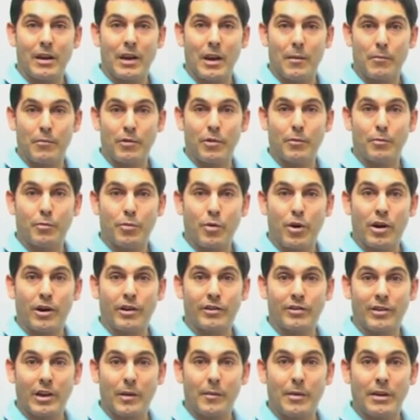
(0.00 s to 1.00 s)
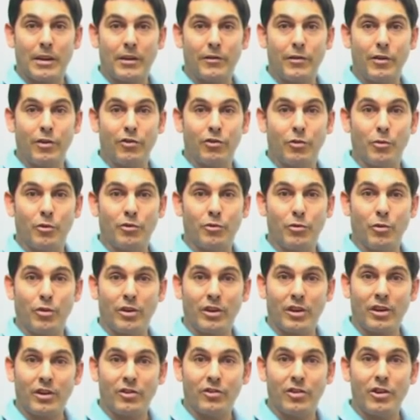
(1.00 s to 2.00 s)
number of products coming in the future, which will
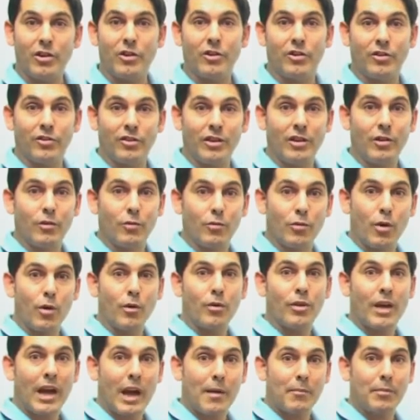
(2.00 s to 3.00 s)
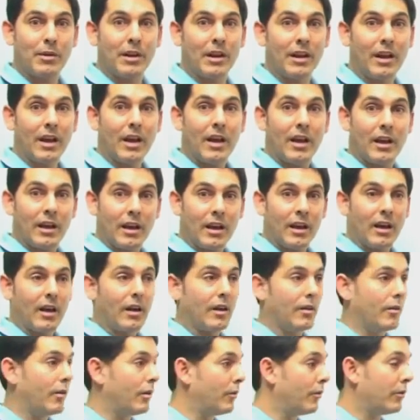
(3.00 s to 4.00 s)
continue to see growth happening
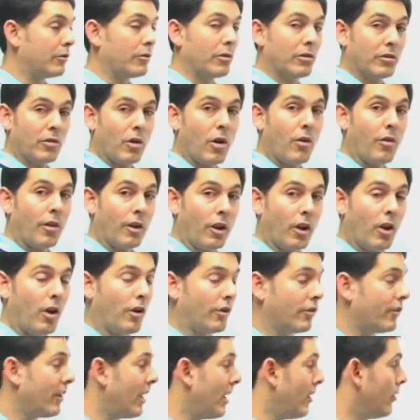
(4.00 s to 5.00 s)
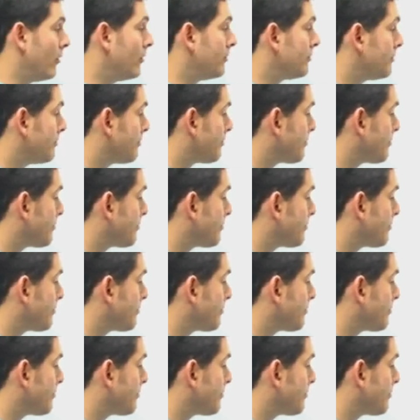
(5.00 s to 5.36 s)
with what's called the long tail.